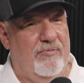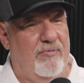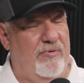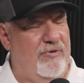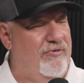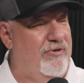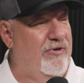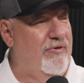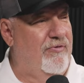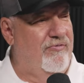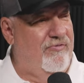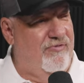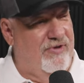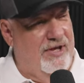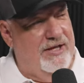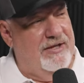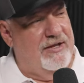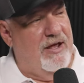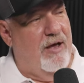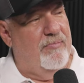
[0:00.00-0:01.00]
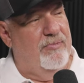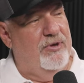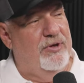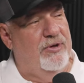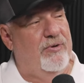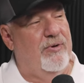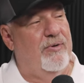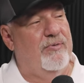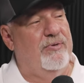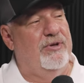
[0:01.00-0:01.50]
with your
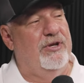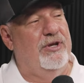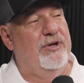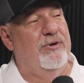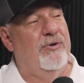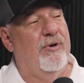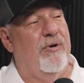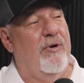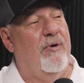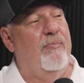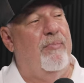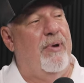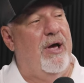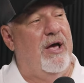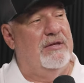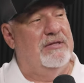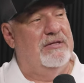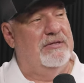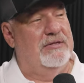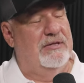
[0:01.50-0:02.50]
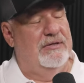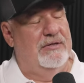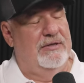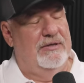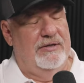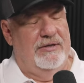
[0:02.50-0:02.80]
VW Eurobus.